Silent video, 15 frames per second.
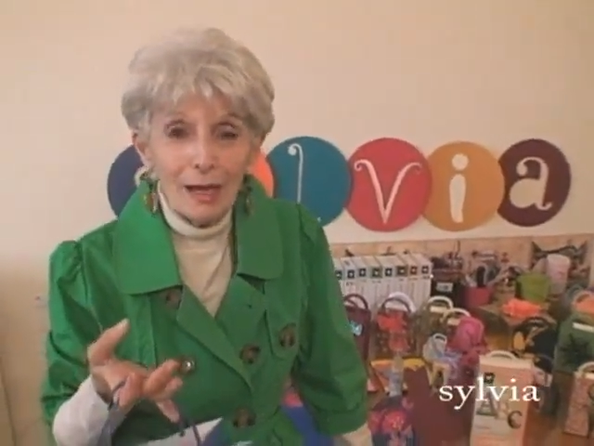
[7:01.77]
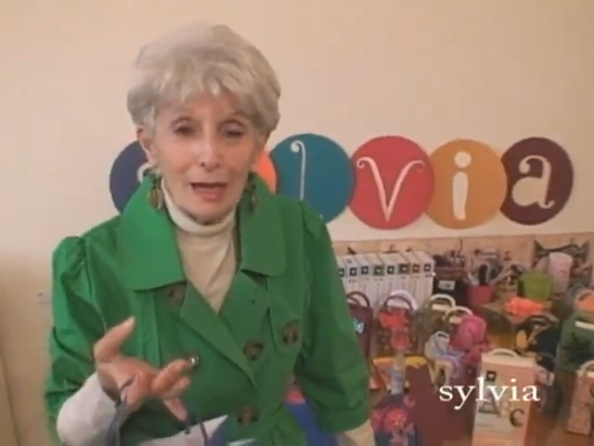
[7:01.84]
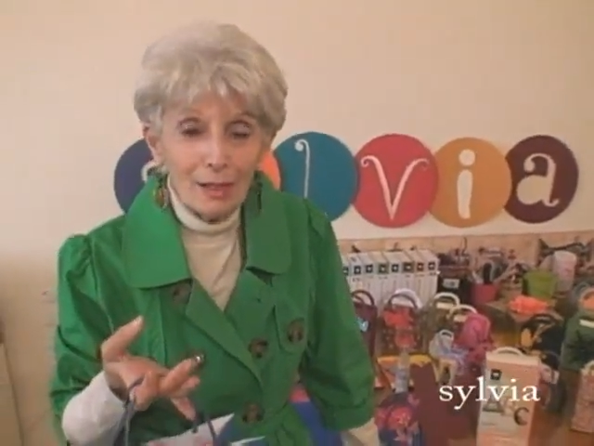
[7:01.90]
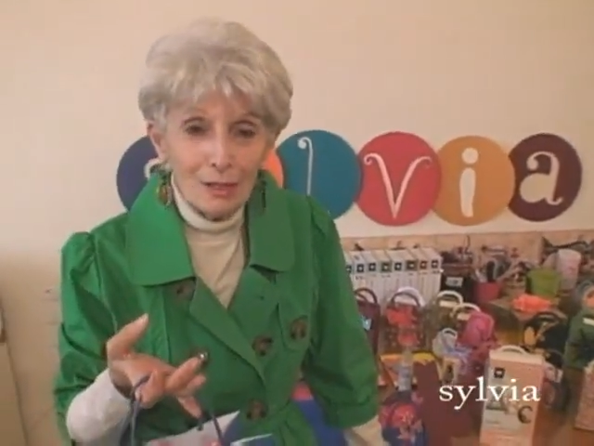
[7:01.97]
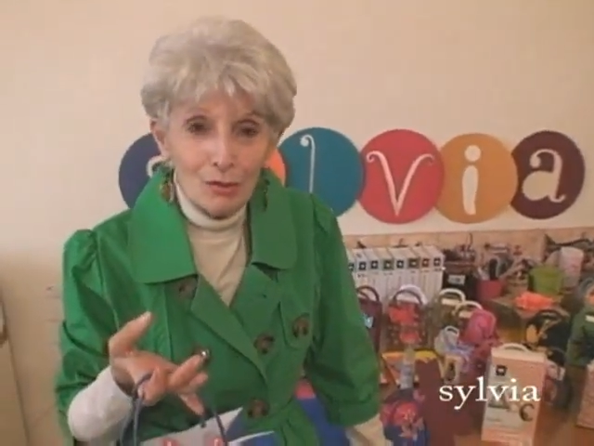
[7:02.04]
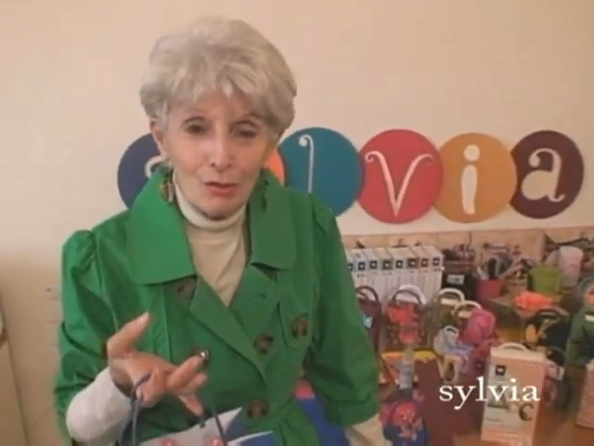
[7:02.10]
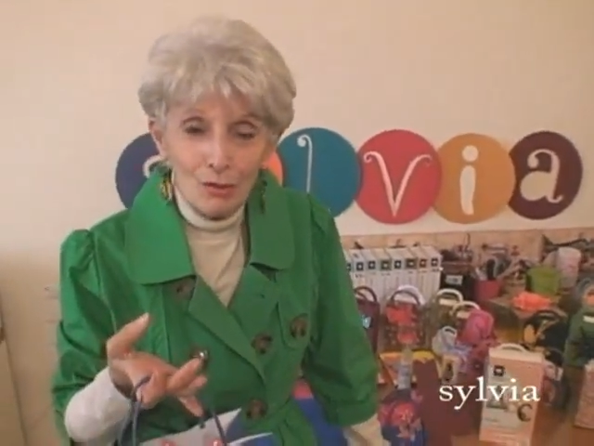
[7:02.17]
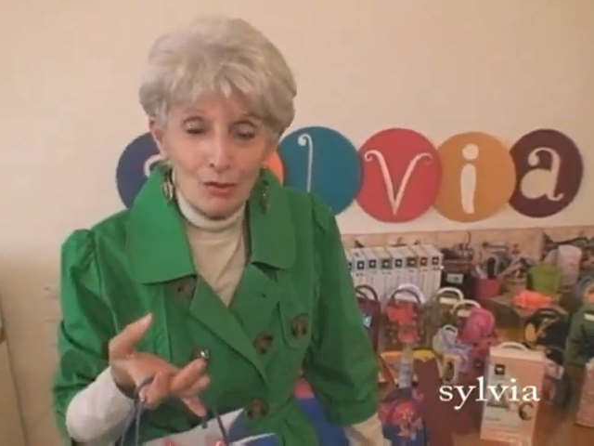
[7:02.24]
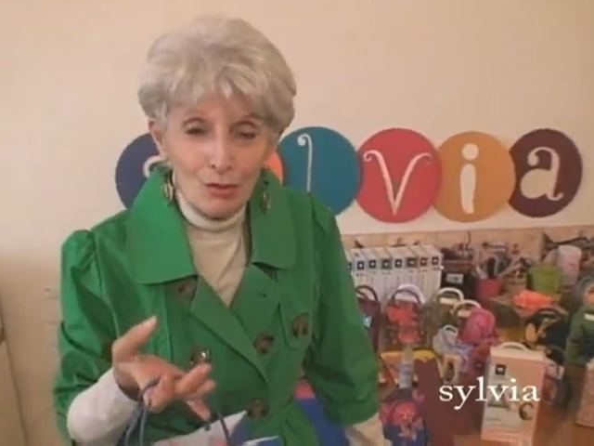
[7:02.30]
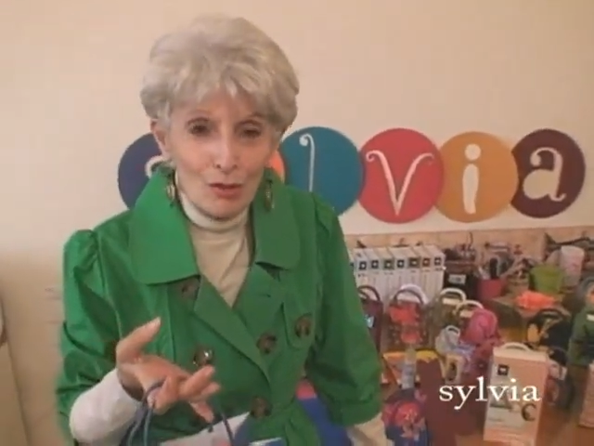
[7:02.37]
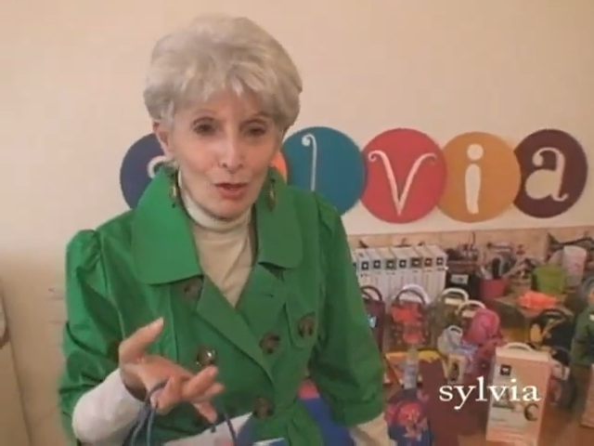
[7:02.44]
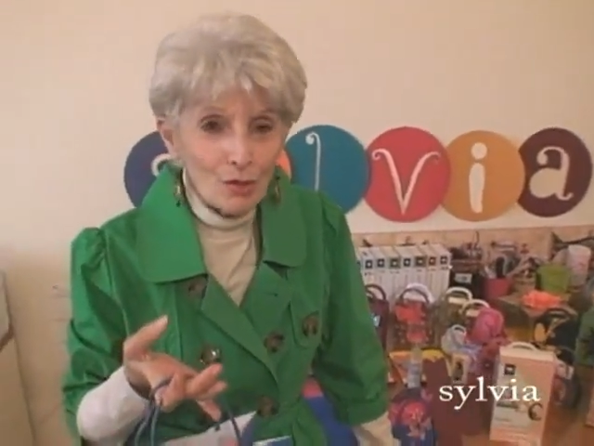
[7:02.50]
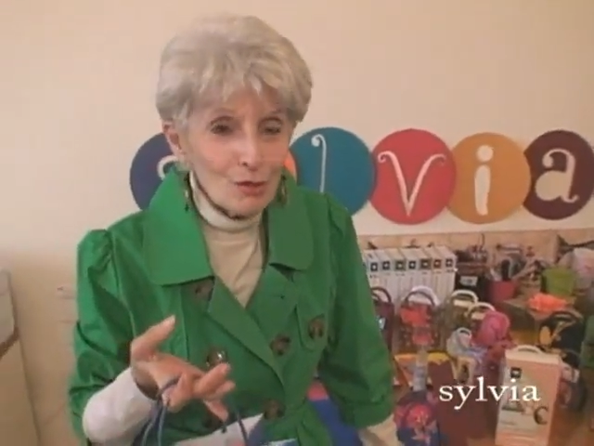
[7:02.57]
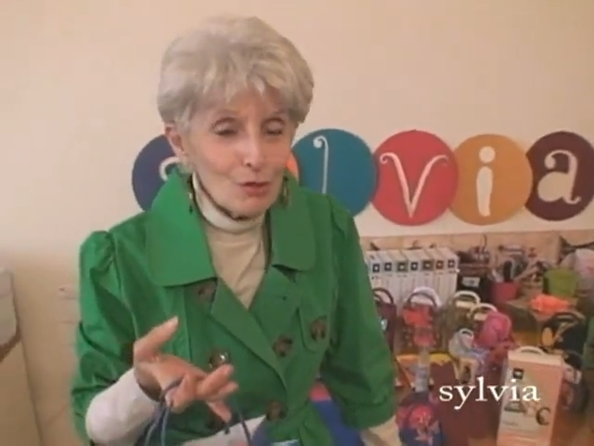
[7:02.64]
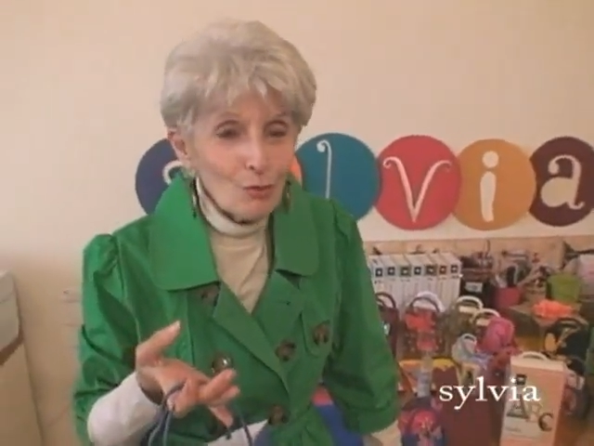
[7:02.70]
and it's
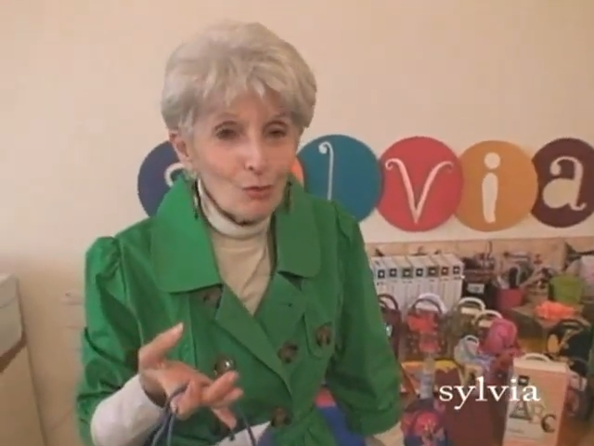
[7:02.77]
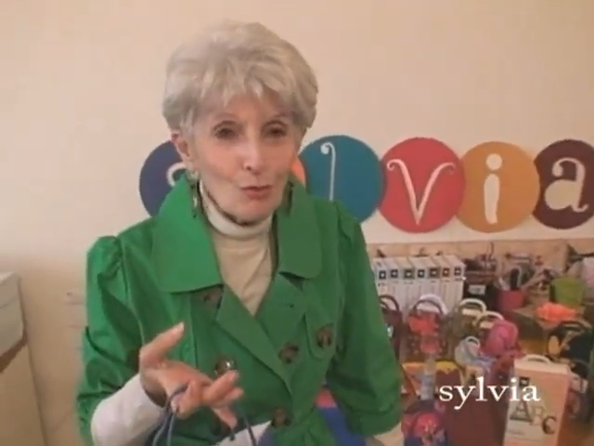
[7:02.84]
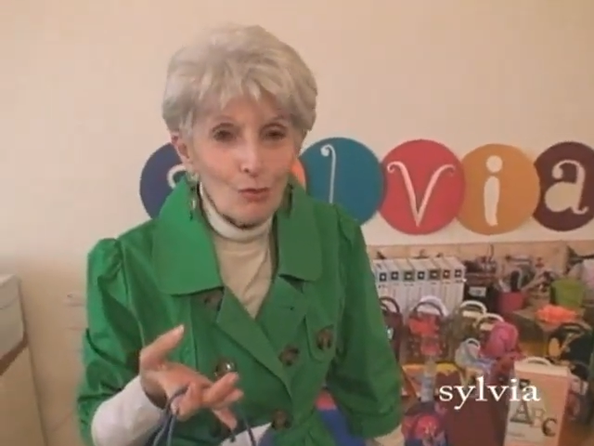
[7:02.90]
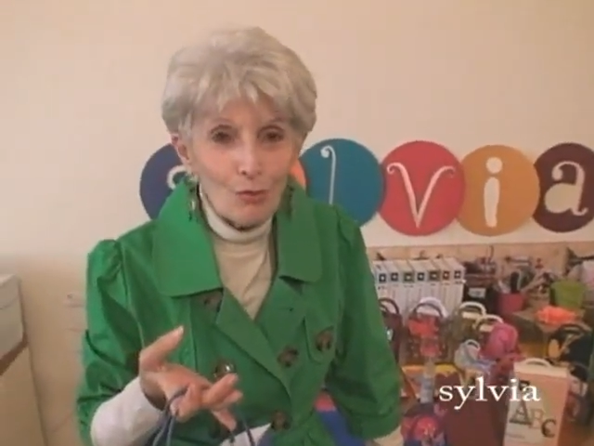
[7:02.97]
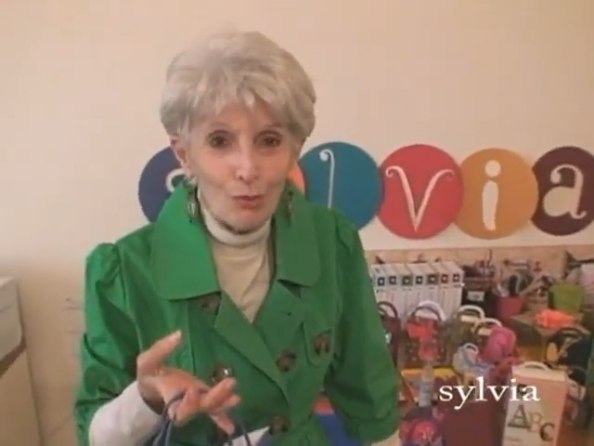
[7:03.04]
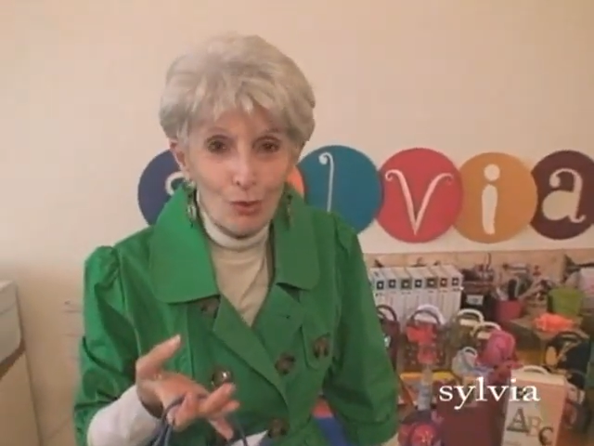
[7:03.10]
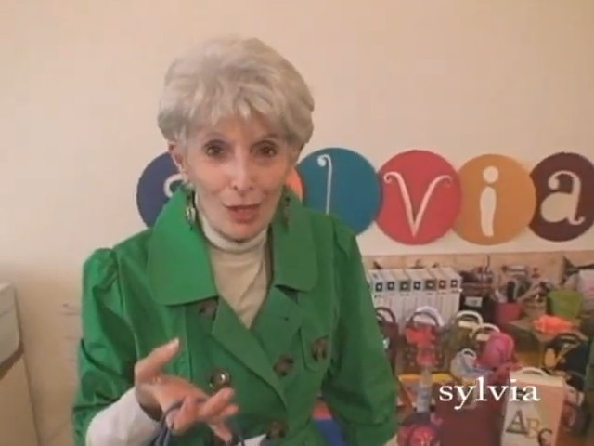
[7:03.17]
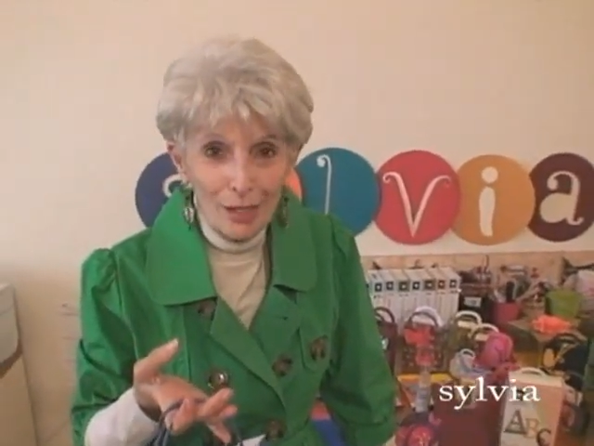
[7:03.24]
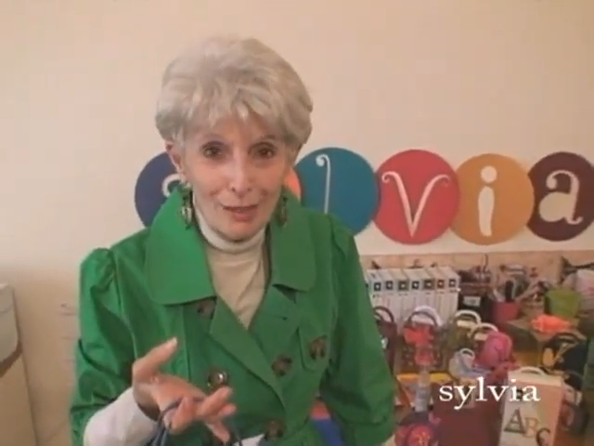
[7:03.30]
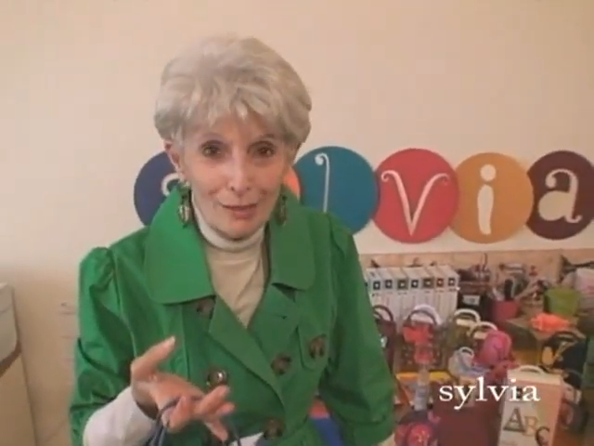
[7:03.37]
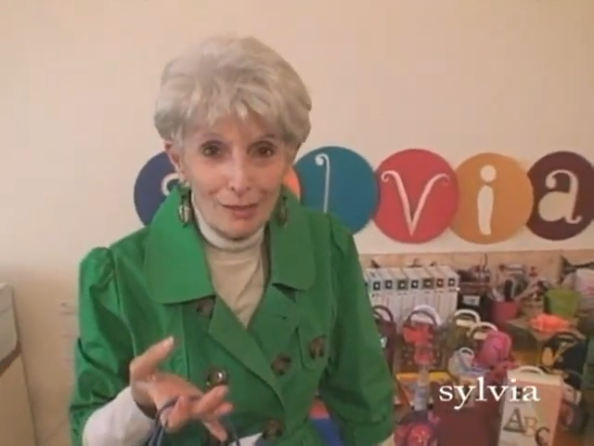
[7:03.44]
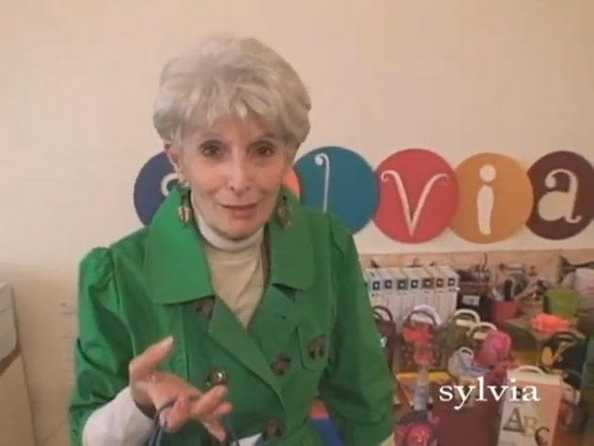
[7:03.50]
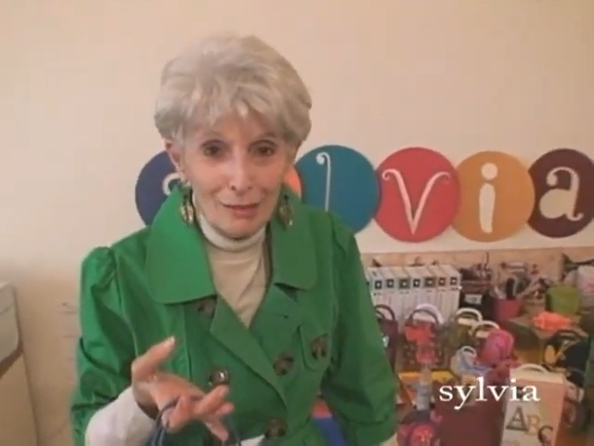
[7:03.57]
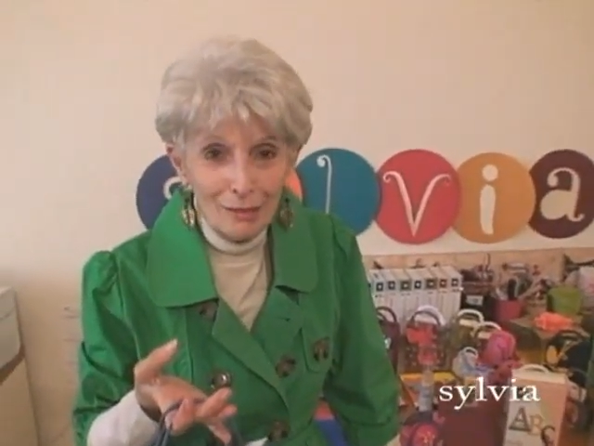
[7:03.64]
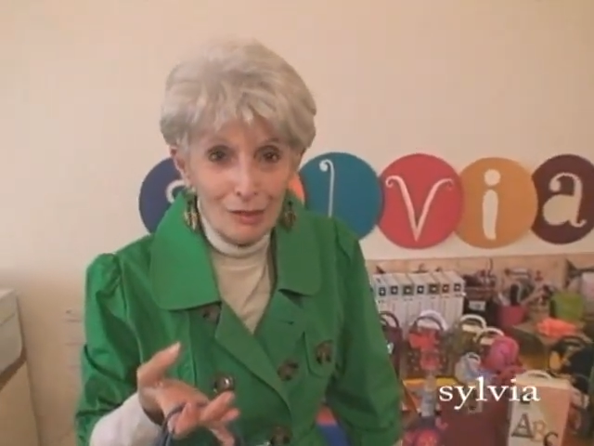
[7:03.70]
just great.
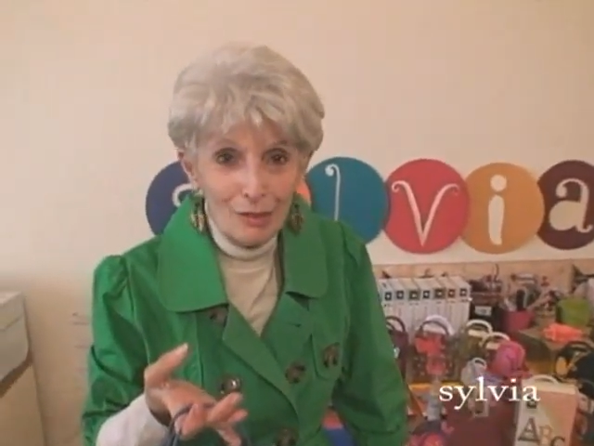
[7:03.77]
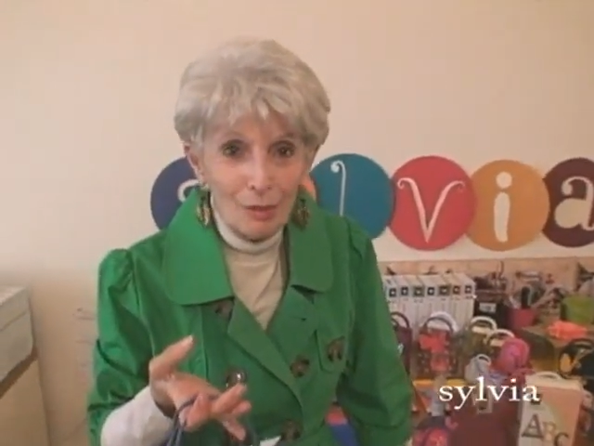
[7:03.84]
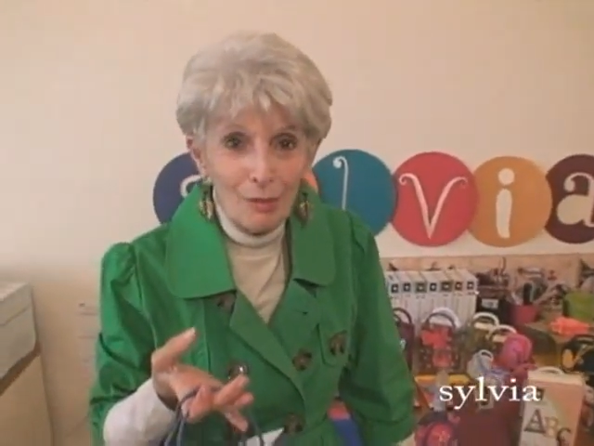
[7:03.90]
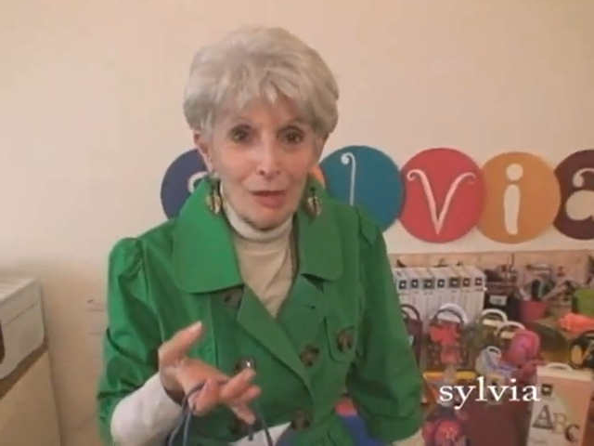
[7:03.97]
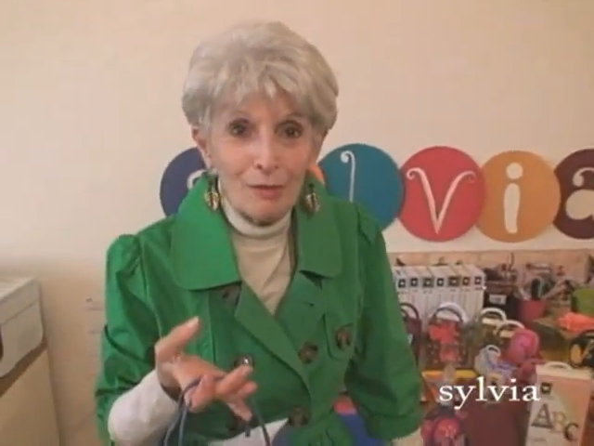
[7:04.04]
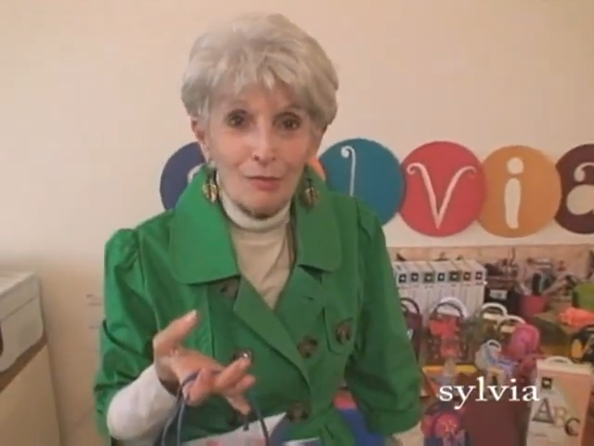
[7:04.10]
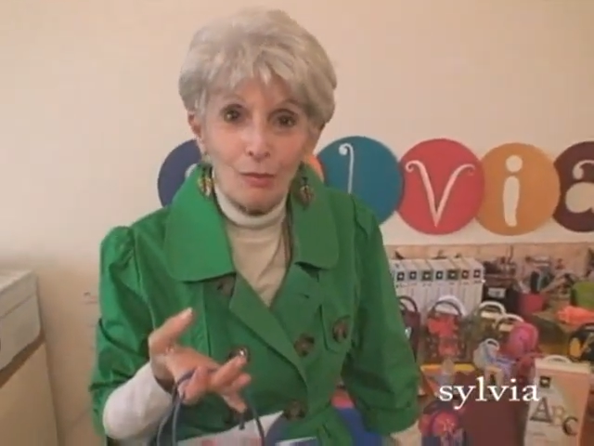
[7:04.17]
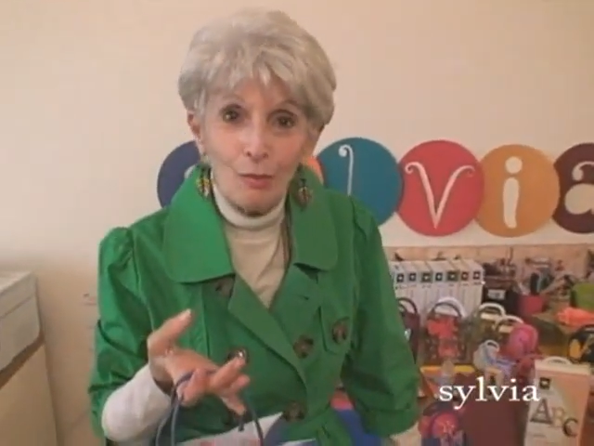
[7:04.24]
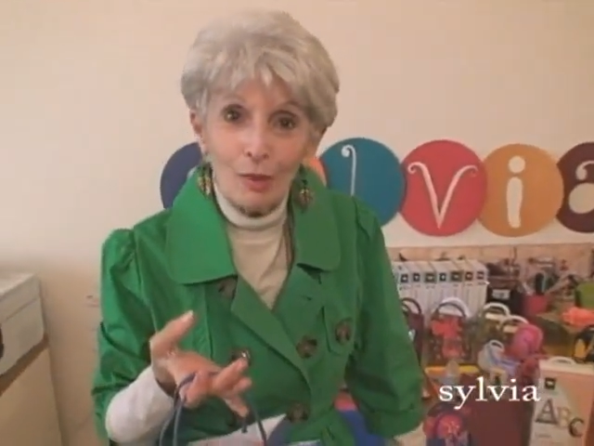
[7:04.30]
So have a